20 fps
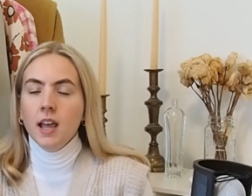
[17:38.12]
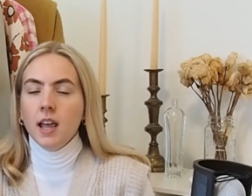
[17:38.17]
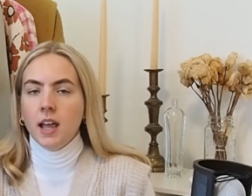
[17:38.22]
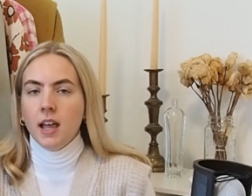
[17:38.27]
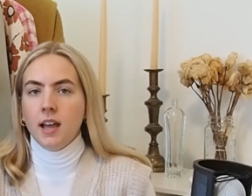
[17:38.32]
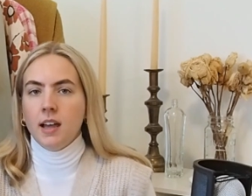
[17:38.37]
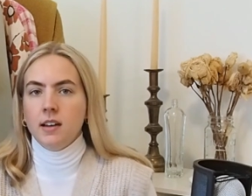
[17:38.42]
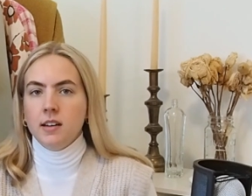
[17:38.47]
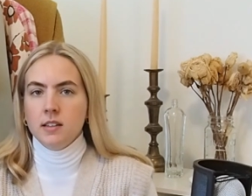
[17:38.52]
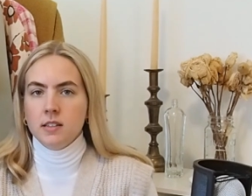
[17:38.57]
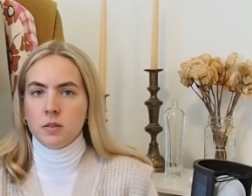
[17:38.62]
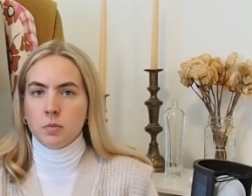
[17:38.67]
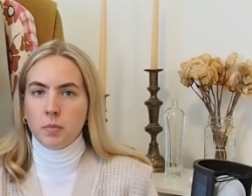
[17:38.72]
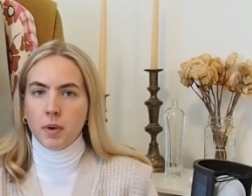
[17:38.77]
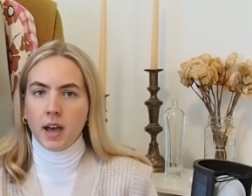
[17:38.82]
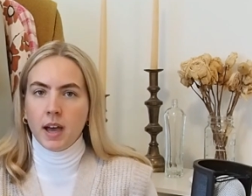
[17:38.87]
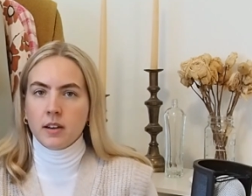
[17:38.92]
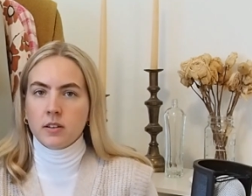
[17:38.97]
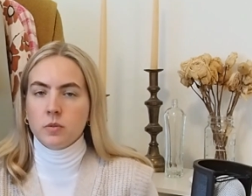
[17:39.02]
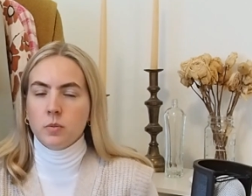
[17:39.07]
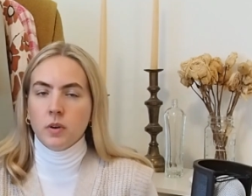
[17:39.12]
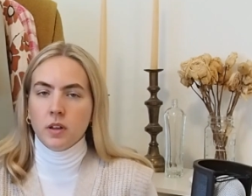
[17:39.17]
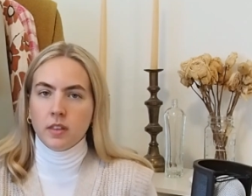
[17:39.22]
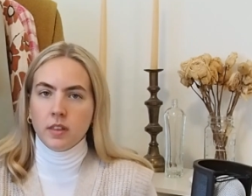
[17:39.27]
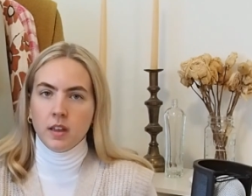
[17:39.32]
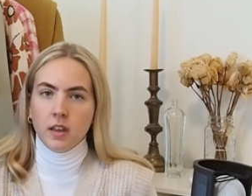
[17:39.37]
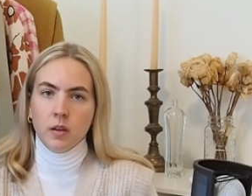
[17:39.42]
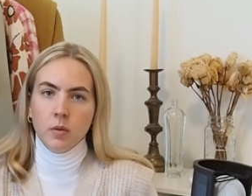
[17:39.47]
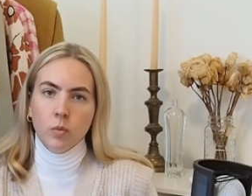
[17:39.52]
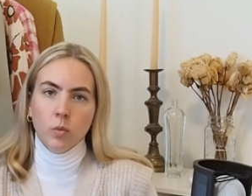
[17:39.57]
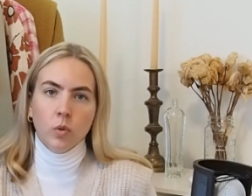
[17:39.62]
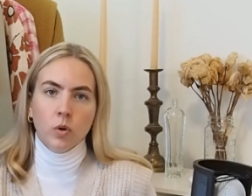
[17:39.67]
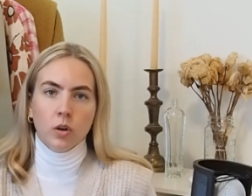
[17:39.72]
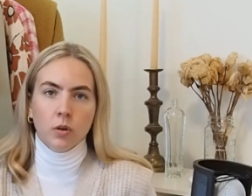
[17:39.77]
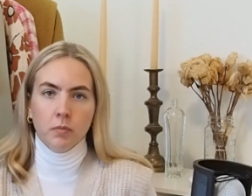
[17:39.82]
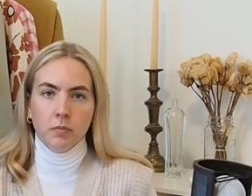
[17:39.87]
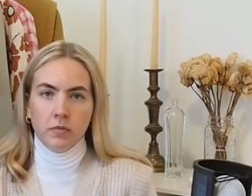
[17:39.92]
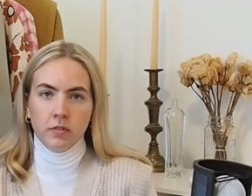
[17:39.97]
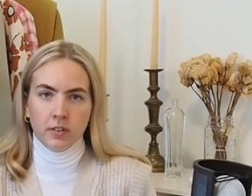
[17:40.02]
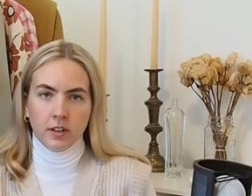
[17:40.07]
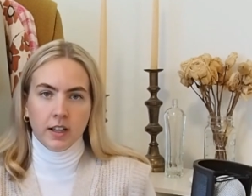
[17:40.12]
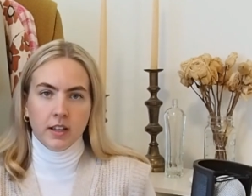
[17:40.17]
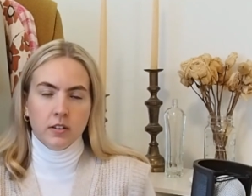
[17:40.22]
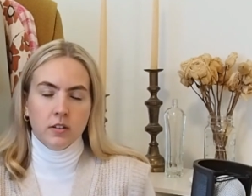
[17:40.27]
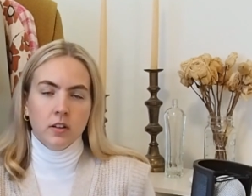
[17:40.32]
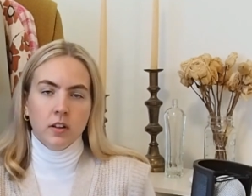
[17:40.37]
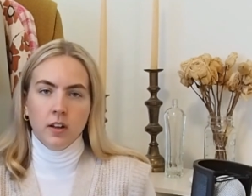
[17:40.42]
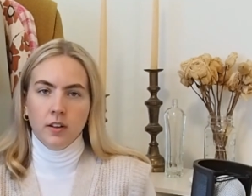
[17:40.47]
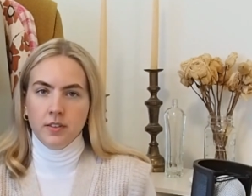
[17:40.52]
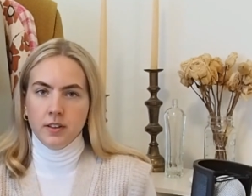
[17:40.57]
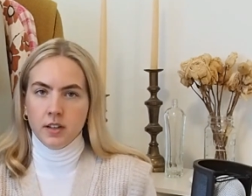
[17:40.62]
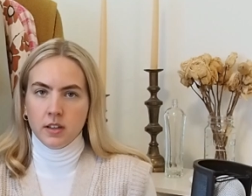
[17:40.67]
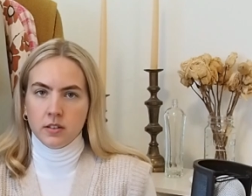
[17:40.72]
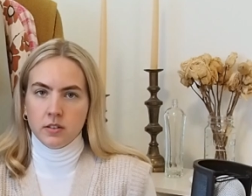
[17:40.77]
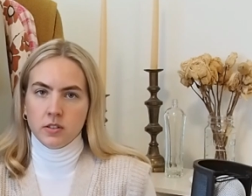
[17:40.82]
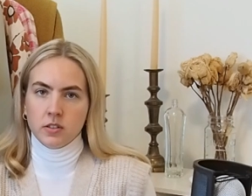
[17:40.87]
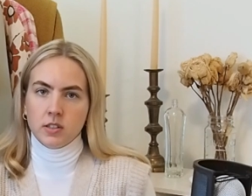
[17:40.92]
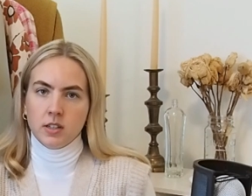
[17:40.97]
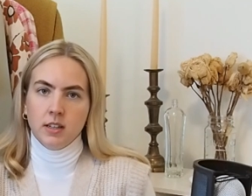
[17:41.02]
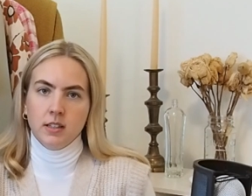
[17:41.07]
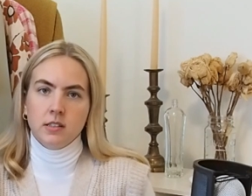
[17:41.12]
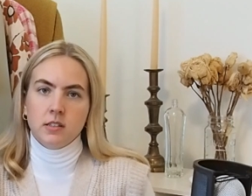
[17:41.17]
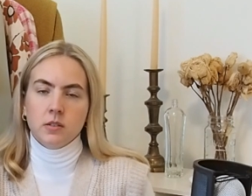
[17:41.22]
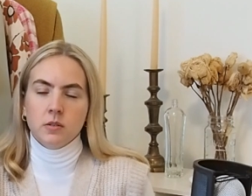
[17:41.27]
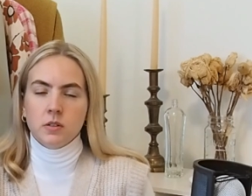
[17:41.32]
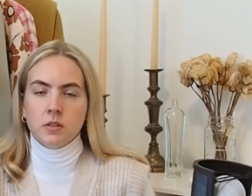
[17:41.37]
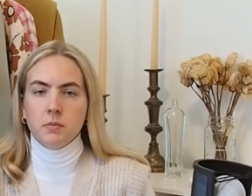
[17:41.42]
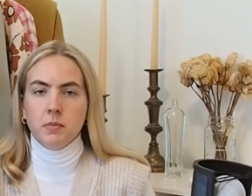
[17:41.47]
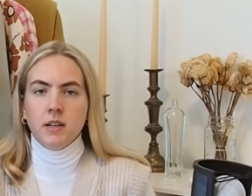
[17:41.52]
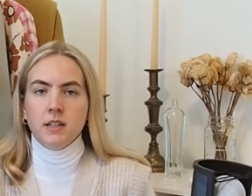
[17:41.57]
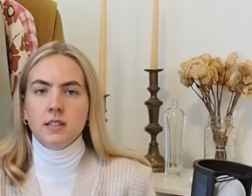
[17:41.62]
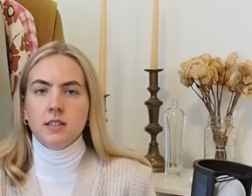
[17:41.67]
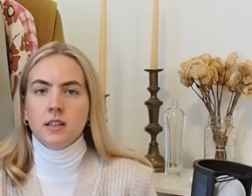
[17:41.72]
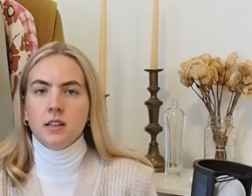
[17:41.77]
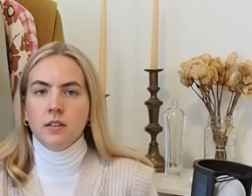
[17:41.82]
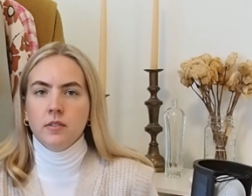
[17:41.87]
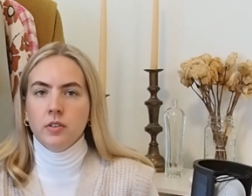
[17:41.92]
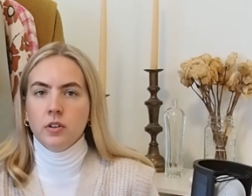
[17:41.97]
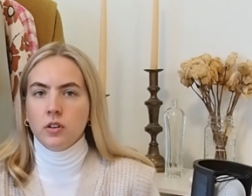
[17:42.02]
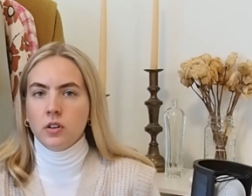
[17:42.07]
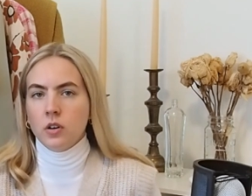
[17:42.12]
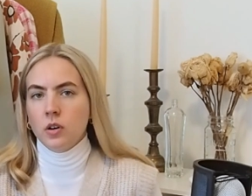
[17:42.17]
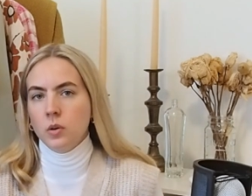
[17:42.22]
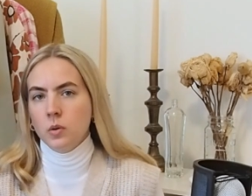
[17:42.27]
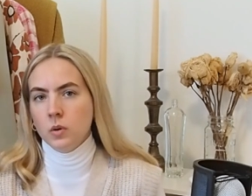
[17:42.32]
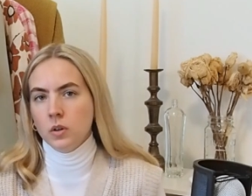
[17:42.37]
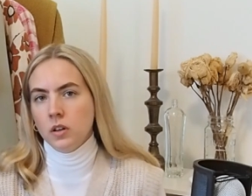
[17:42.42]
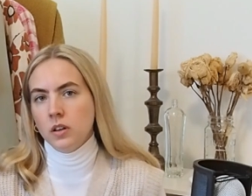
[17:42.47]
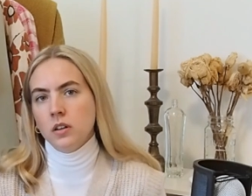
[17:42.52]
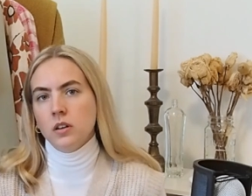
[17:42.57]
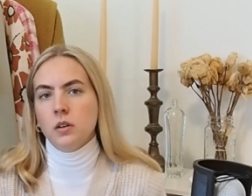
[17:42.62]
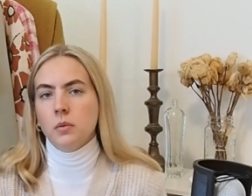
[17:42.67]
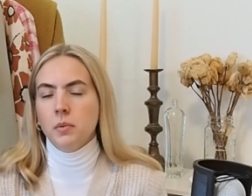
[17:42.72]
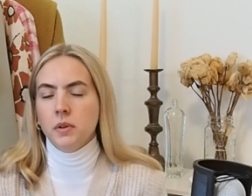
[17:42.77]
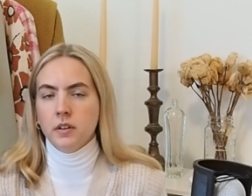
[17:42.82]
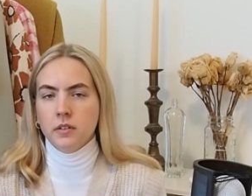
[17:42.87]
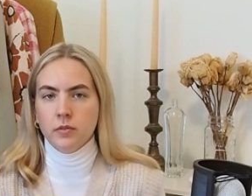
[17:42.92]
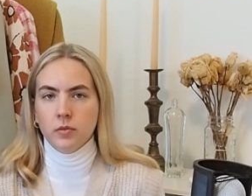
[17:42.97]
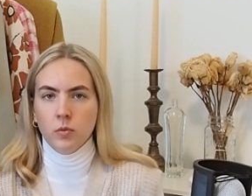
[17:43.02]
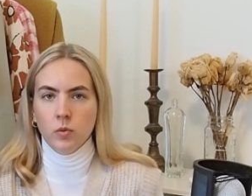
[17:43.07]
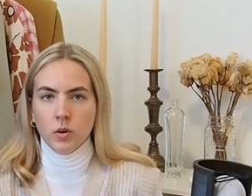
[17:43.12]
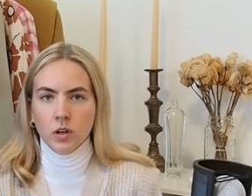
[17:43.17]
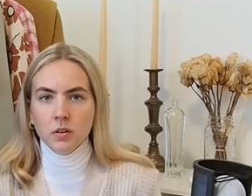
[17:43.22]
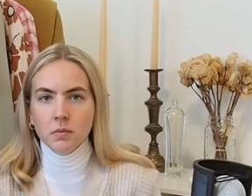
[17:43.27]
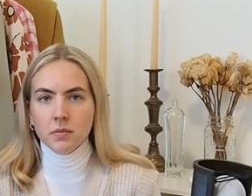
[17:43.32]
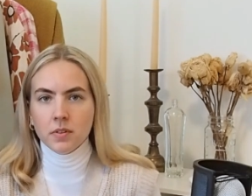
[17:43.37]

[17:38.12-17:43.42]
and is backed with a warm flannel on the other side. So it's meant to give your coat a little bit of warmth.